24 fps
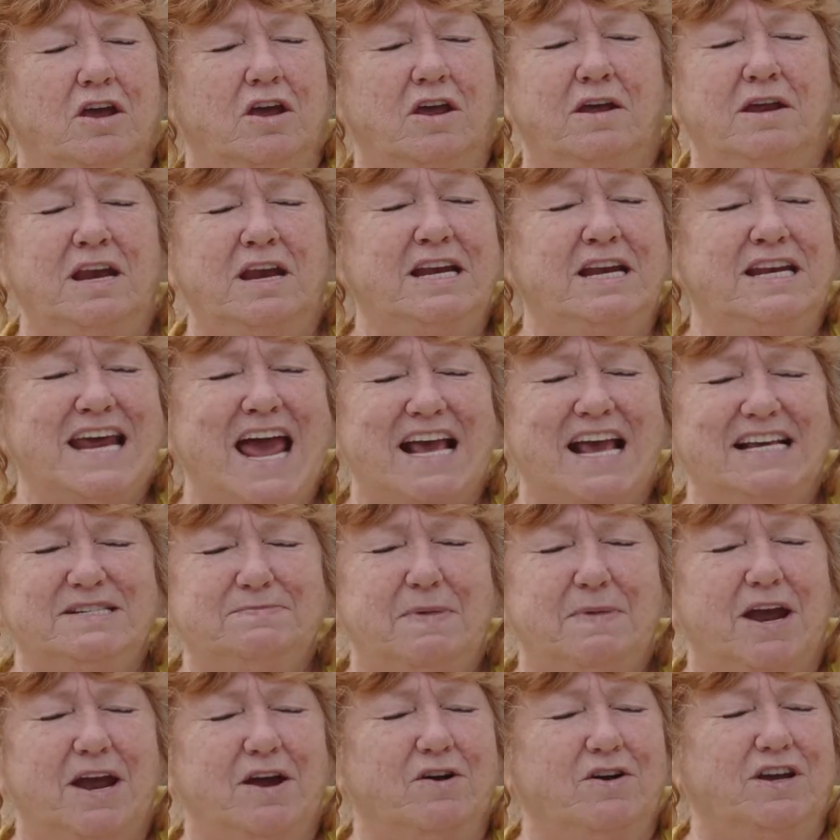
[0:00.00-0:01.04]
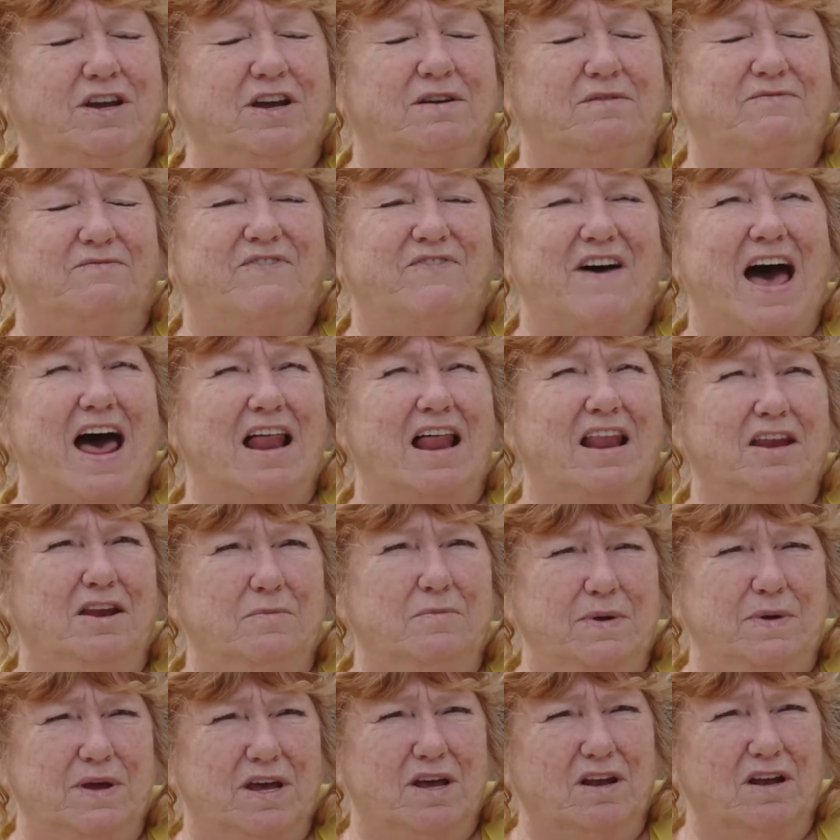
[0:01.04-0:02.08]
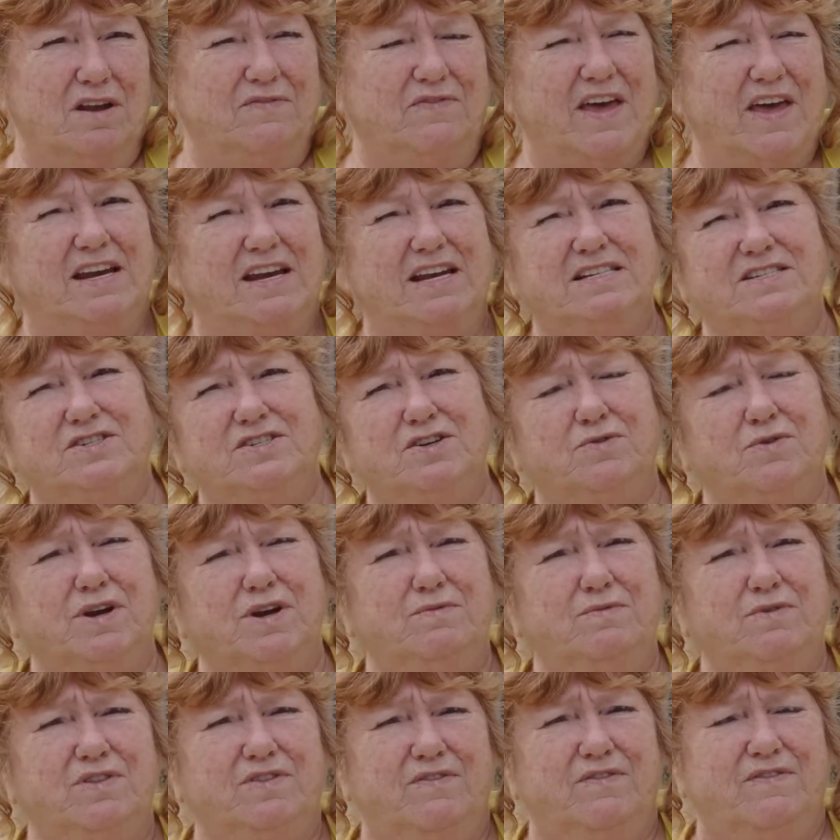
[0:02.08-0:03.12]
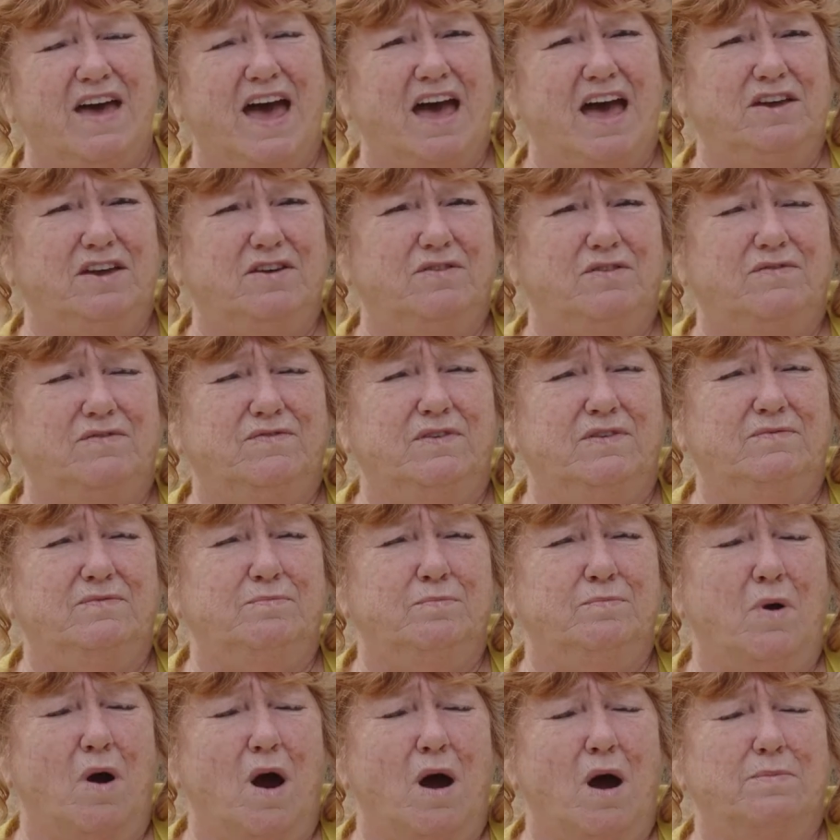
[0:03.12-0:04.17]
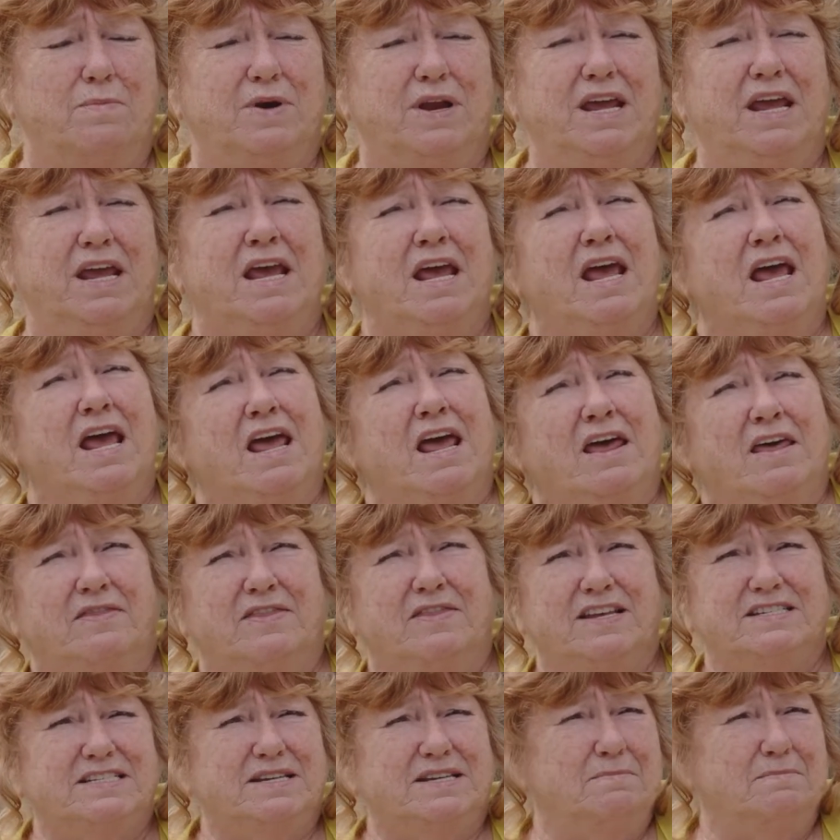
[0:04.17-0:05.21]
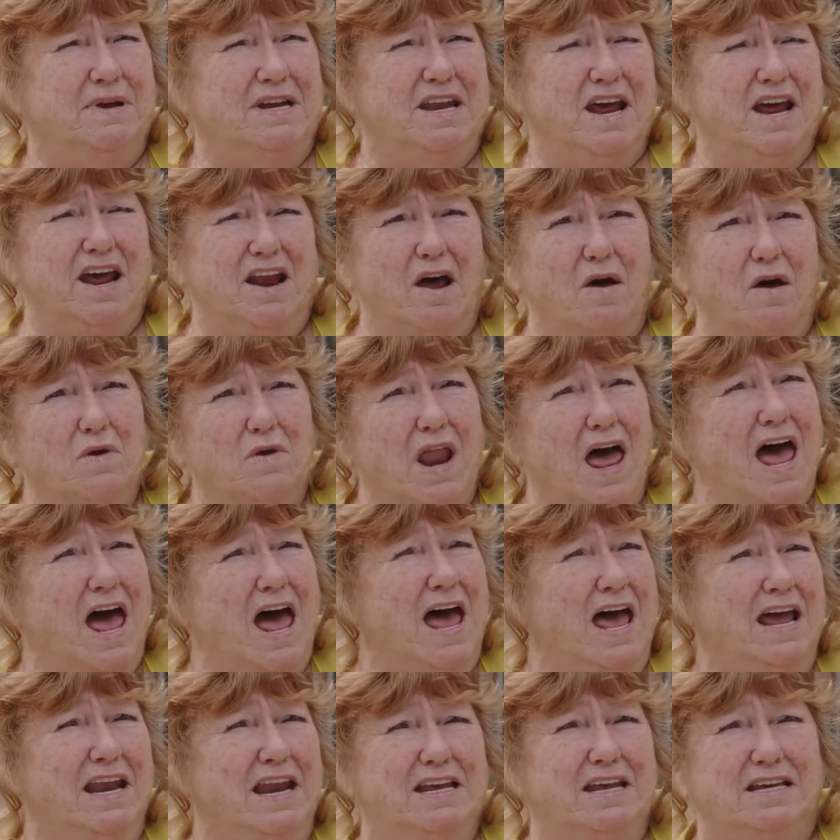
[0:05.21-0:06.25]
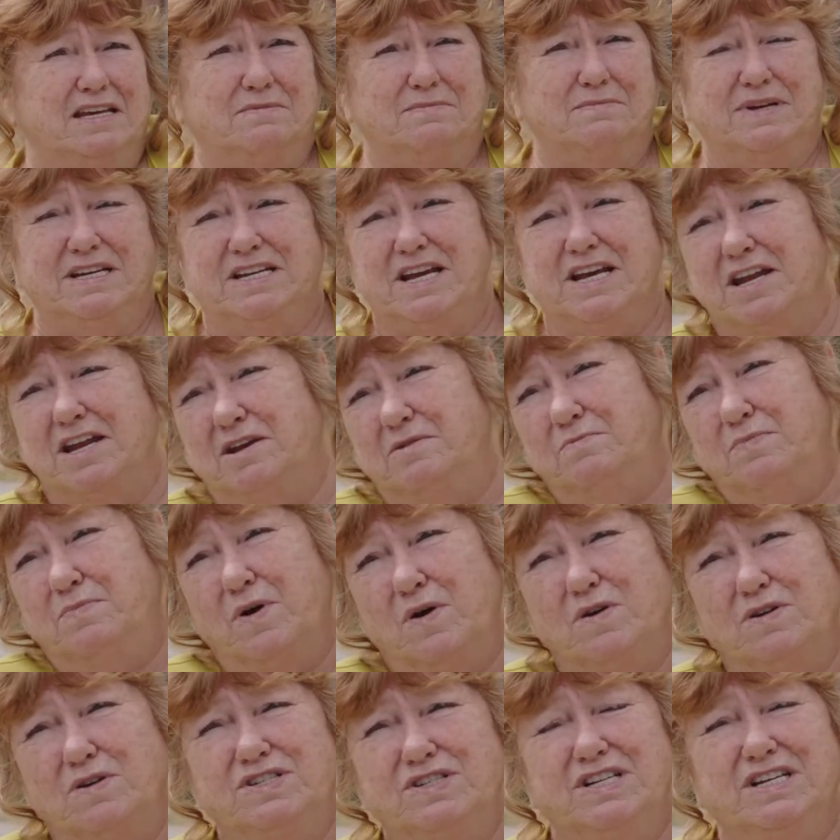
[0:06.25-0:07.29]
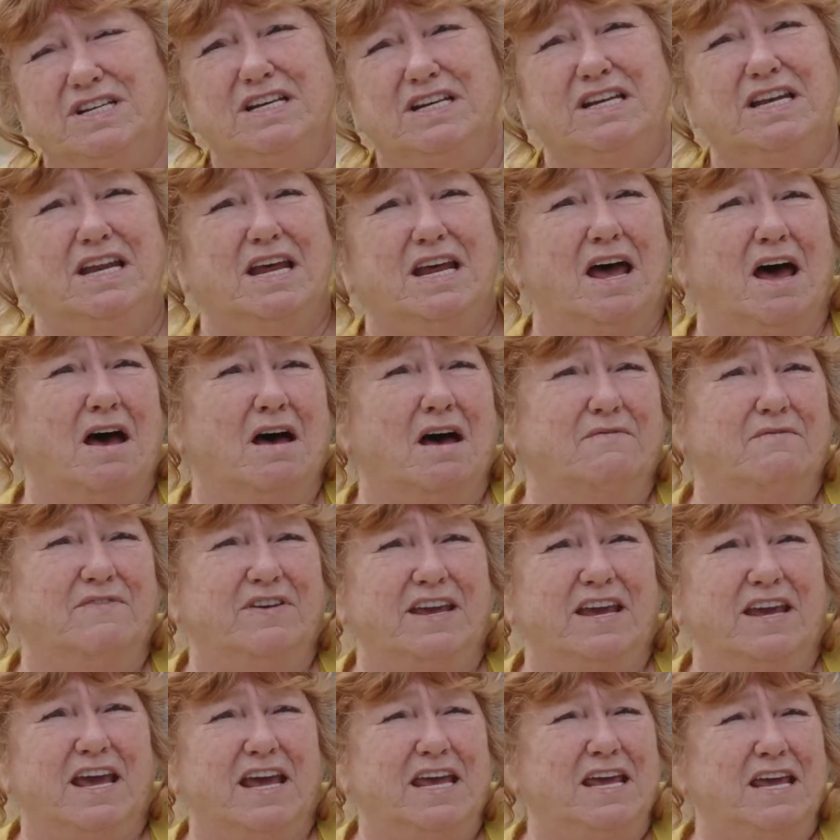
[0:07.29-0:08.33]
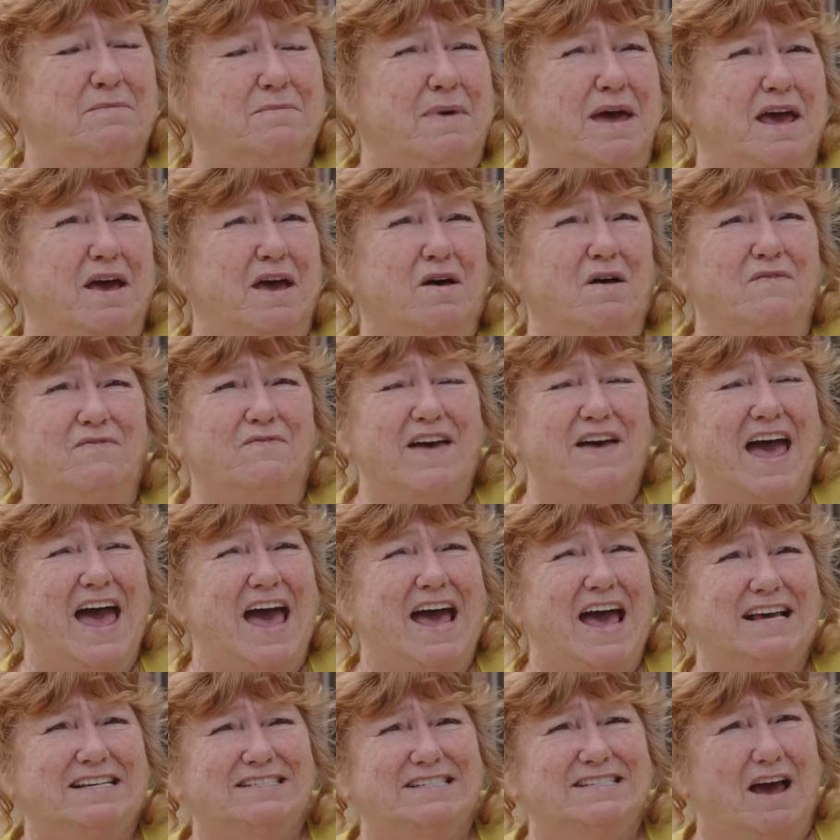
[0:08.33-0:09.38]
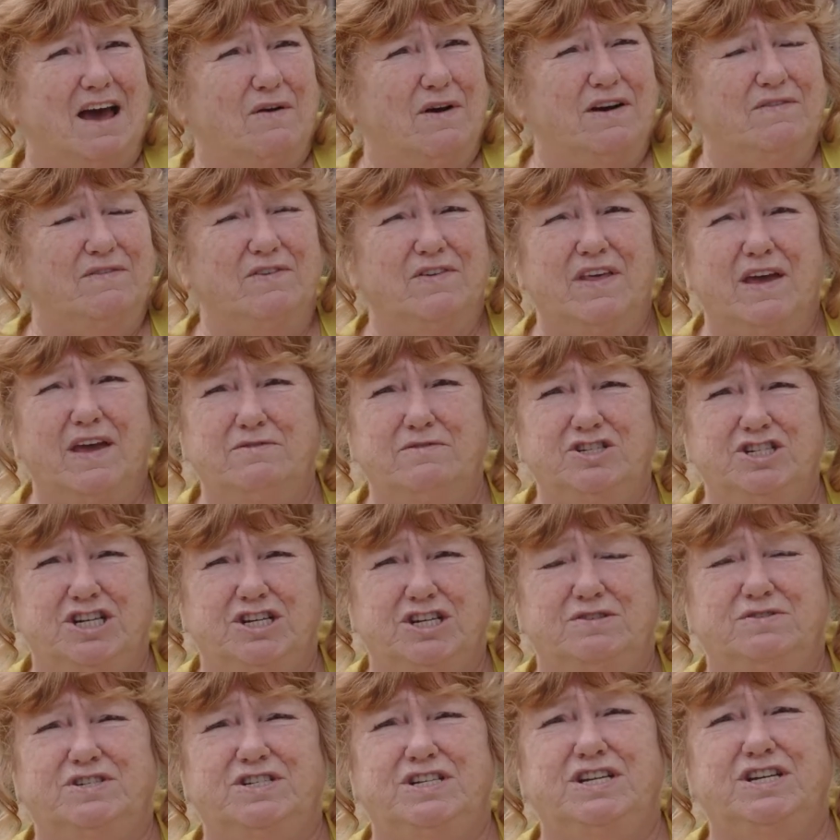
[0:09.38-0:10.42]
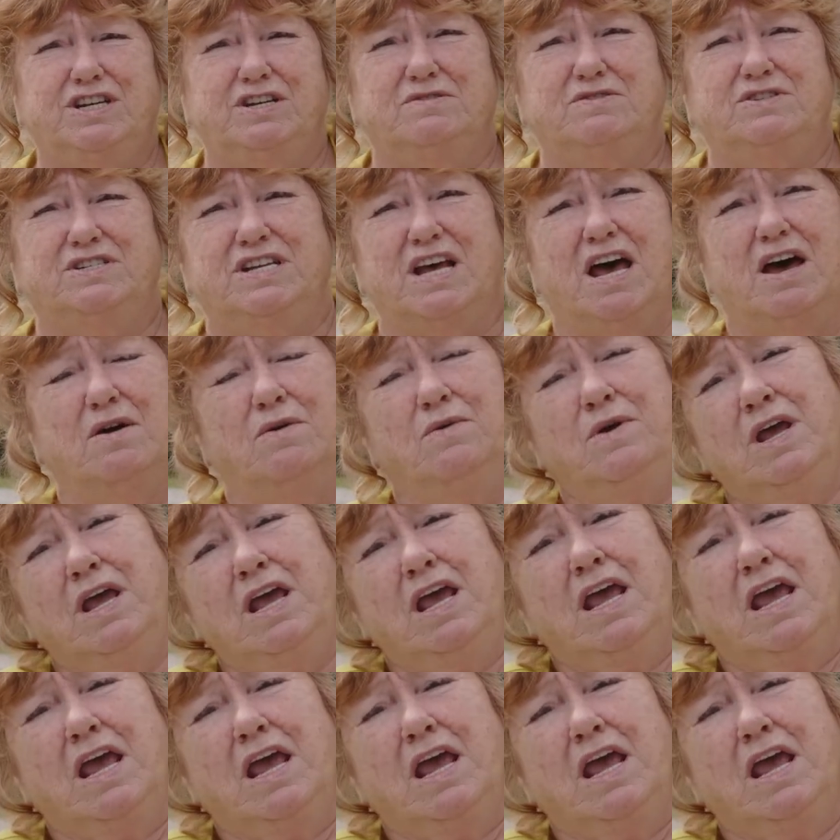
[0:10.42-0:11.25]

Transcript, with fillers: Any taxpayer can file an appeal if they disagree with the value of the property. This can be done online, it can be done in person, uh, via email, fax, however they choose to do so.